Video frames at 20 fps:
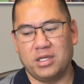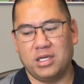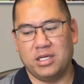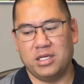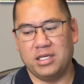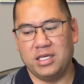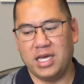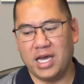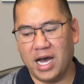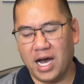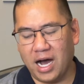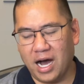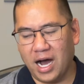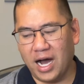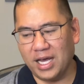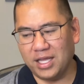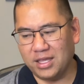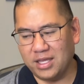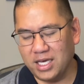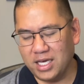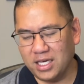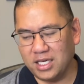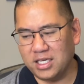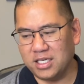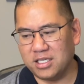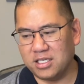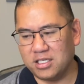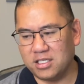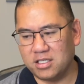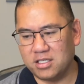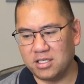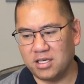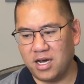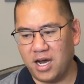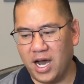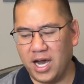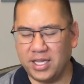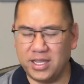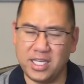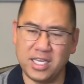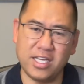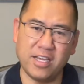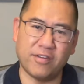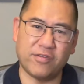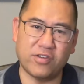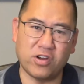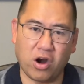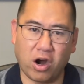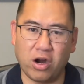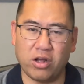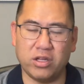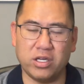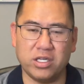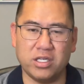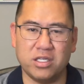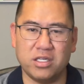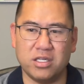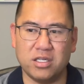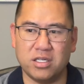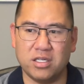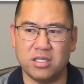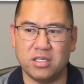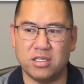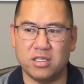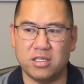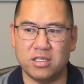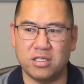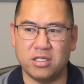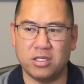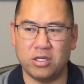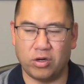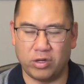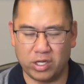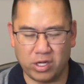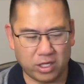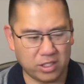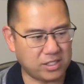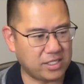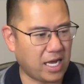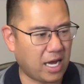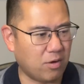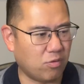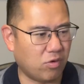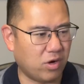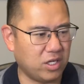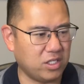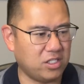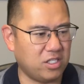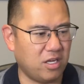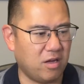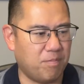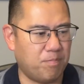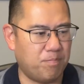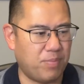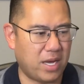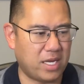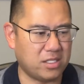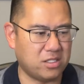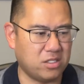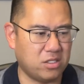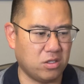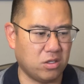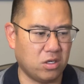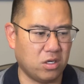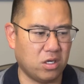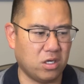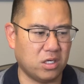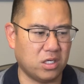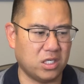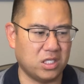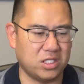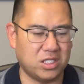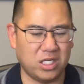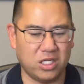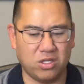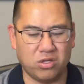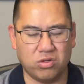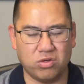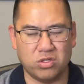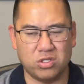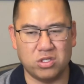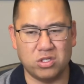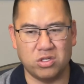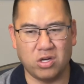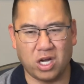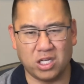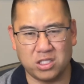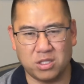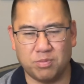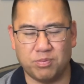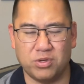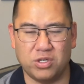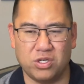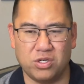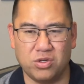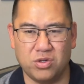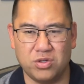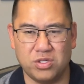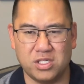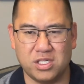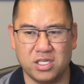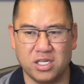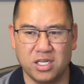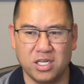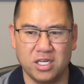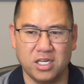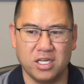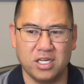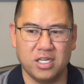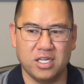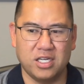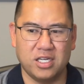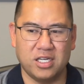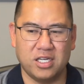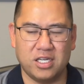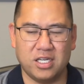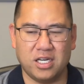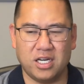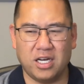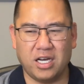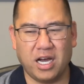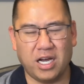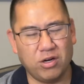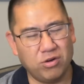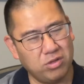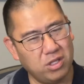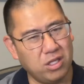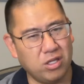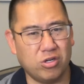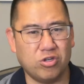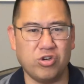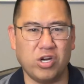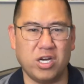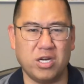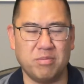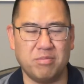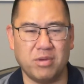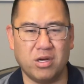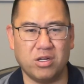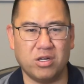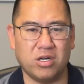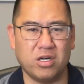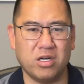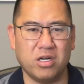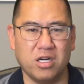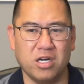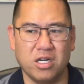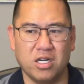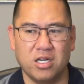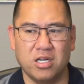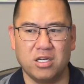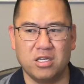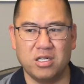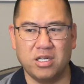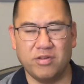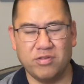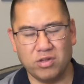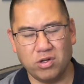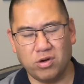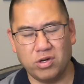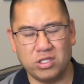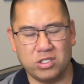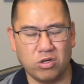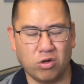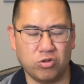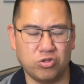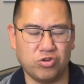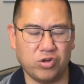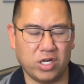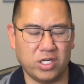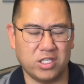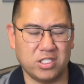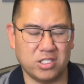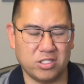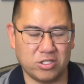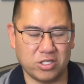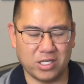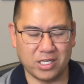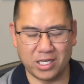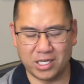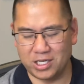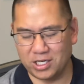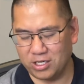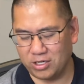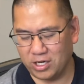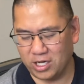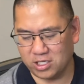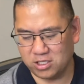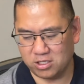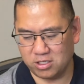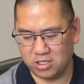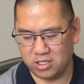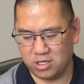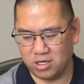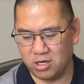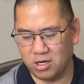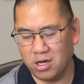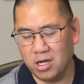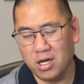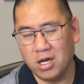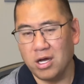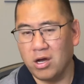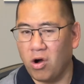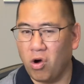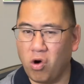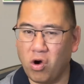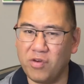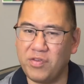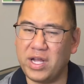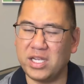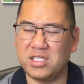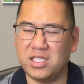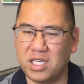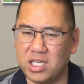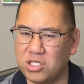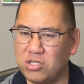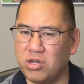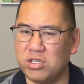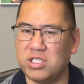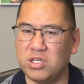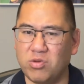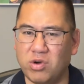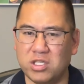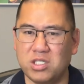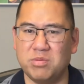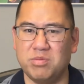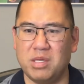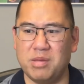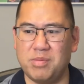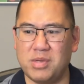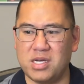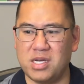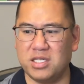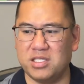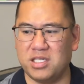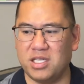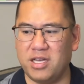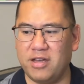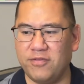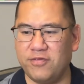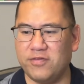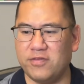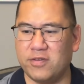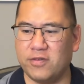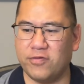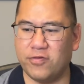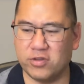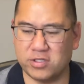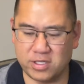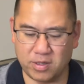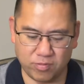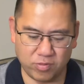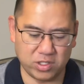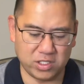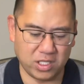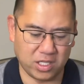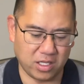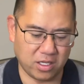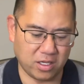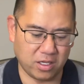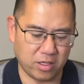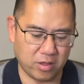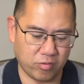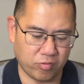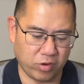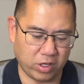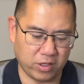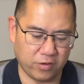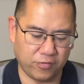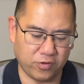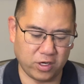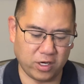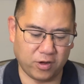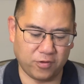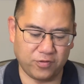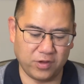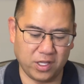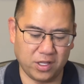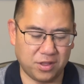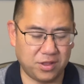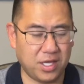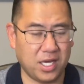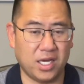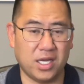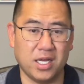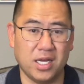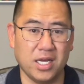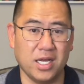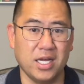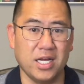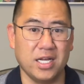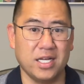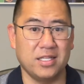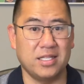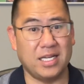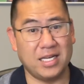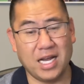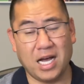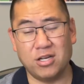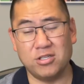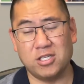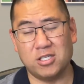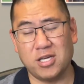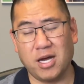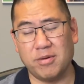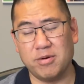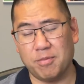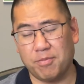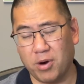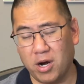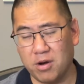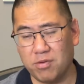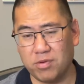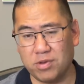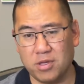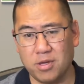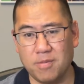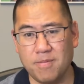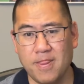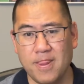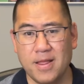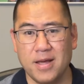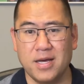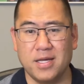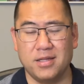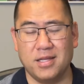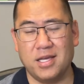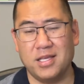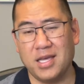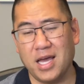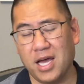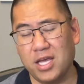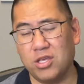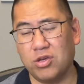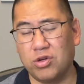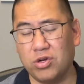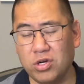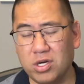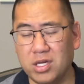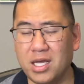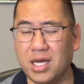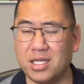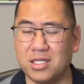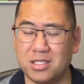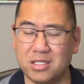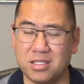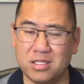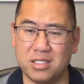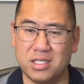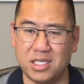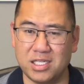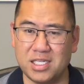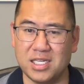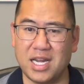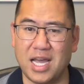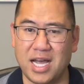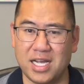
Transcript: Yeah, I think I think if Garland, you know, he got sat once. If Boeser continues not to produce, uh, I don't think they're trading Miller, even though his no trade doesn't kick in the next year. Horvat's an interesting one to me because if for some reason the Rutherford Allvin think that now's the time to part with him, then yeah, you could get decent